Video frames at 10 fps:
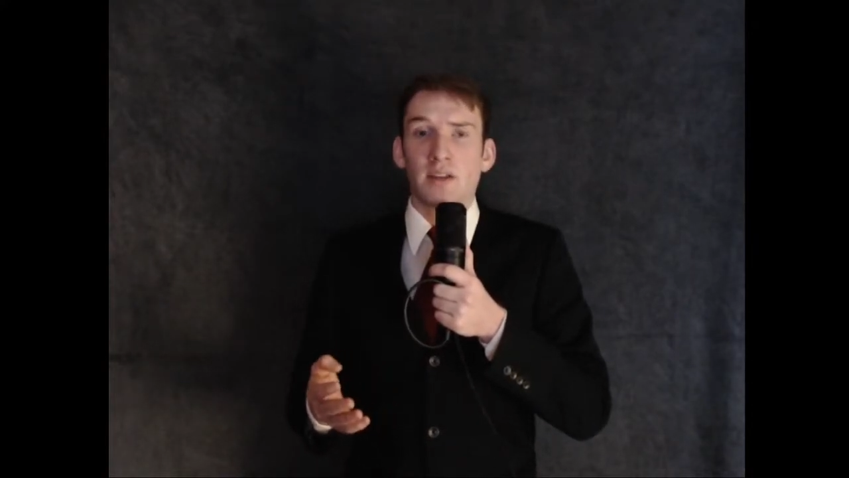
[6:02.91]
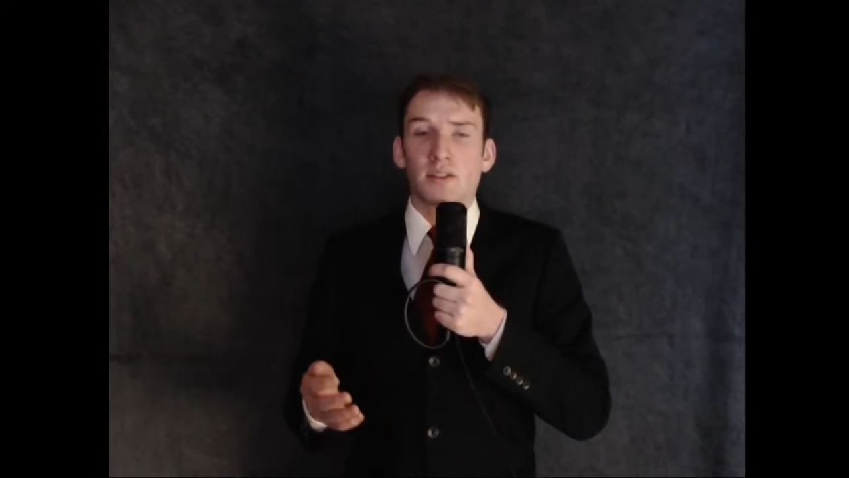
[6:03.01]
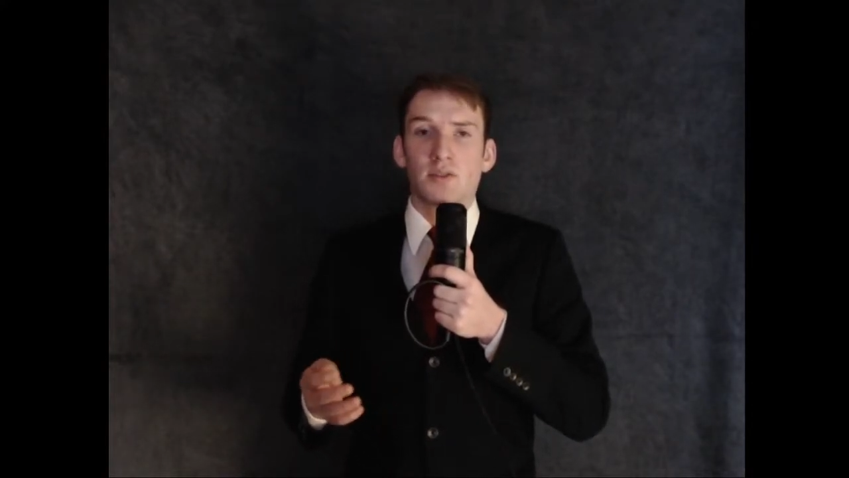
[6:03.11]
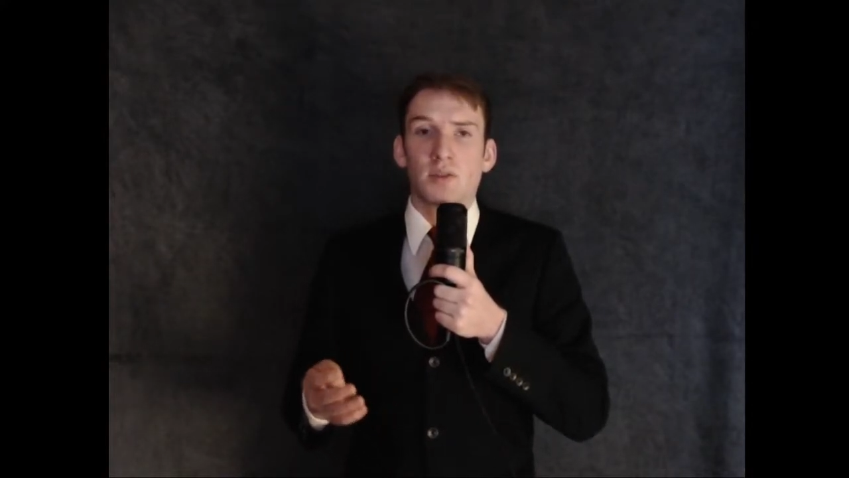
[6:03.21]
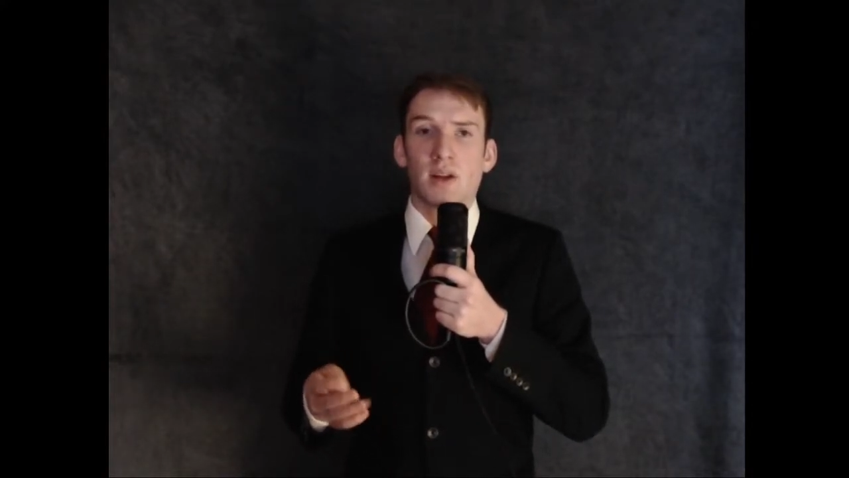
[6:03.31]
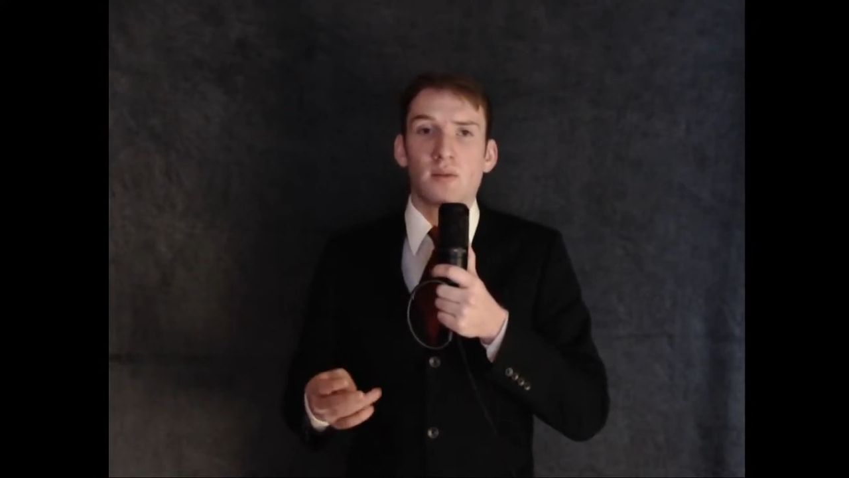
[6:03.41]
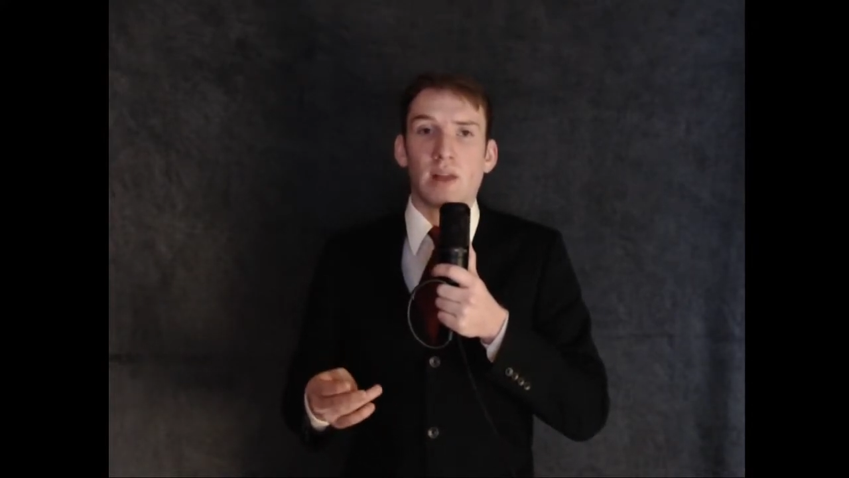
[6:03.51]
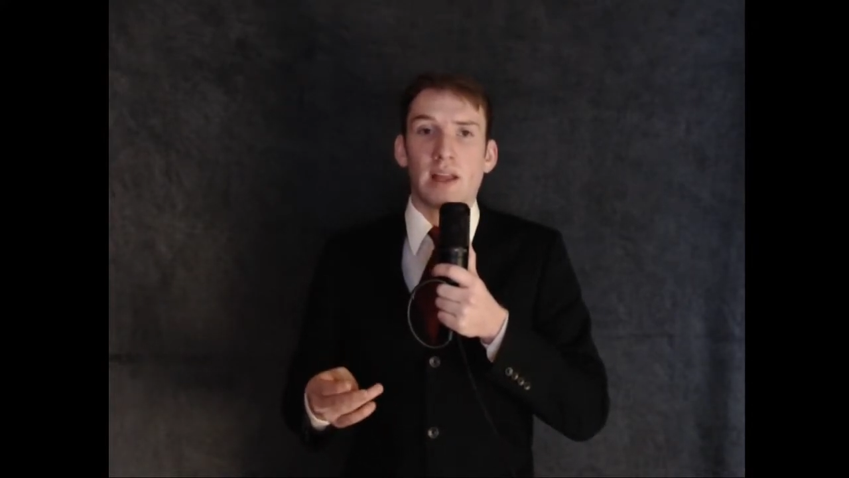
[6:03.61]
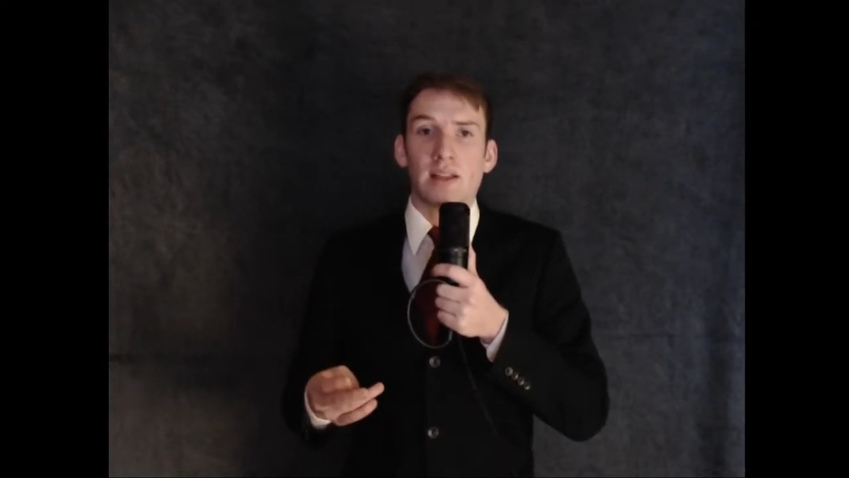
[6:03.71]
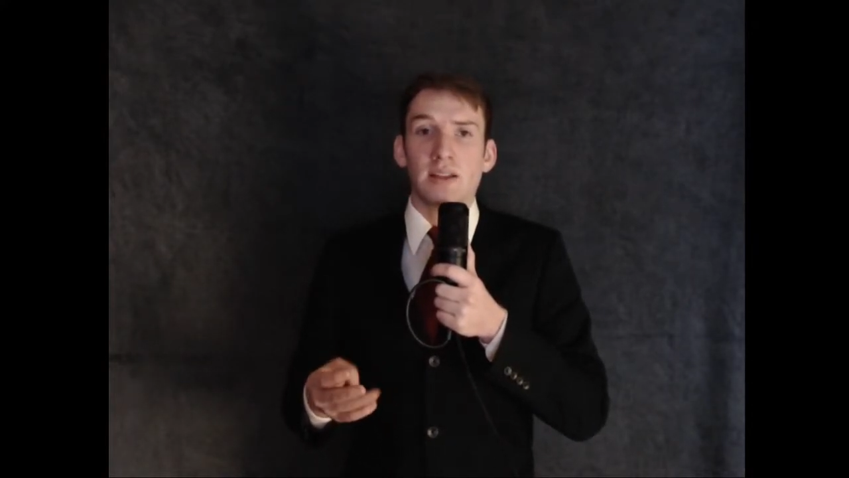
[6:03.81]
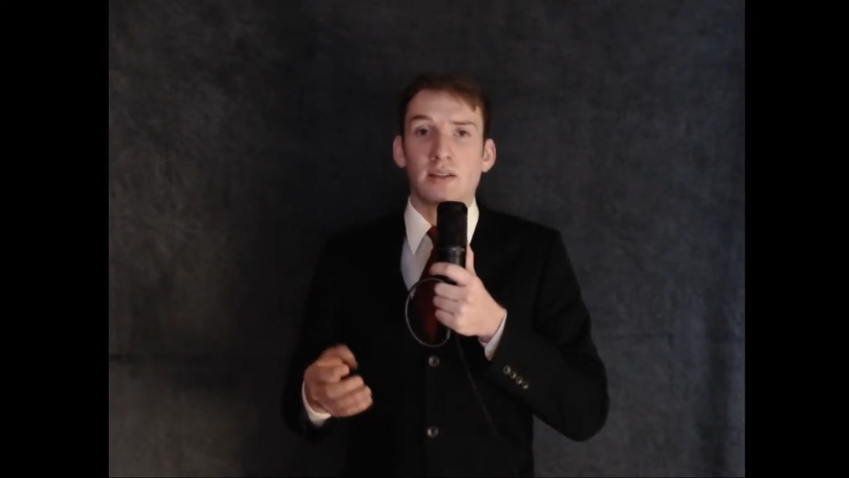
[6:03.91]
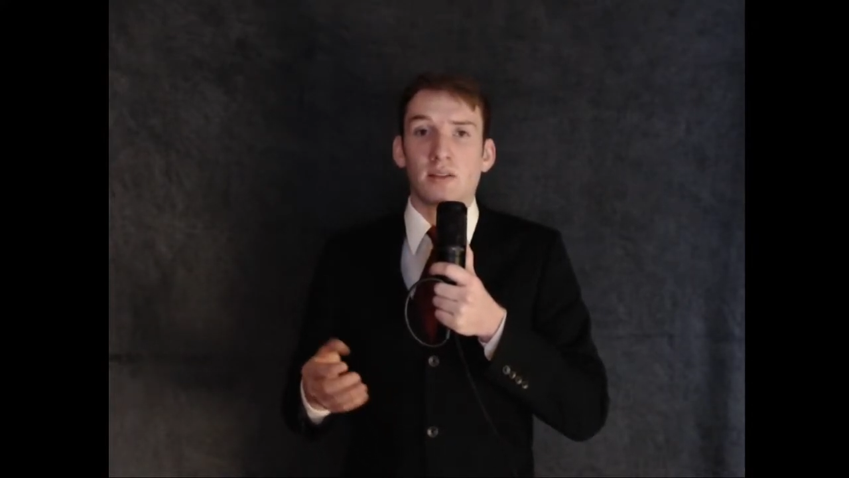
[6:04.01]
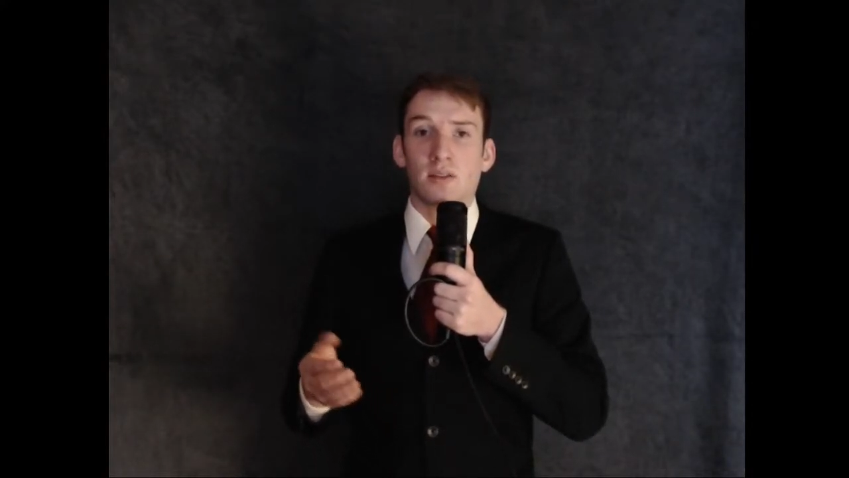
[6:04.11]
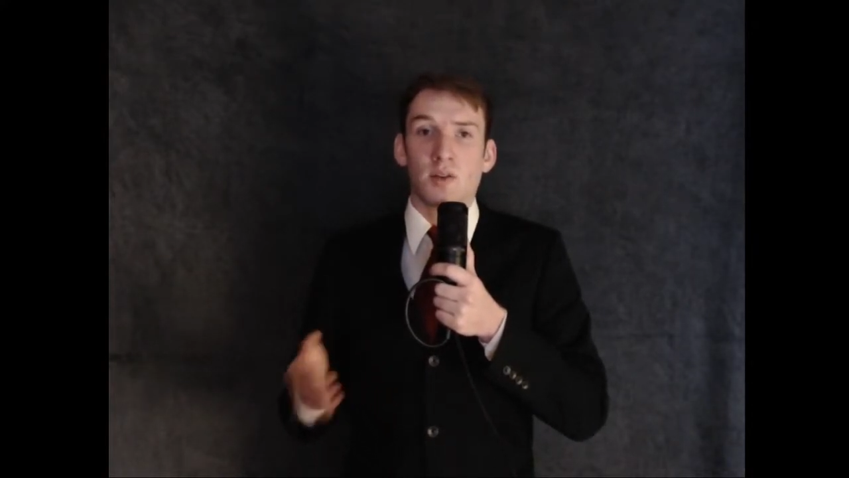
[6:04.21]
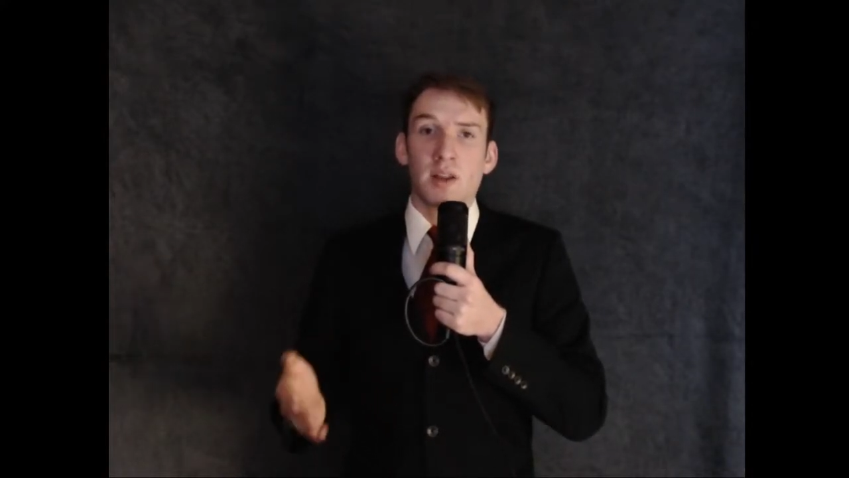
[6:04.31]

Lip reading: could travel at least 30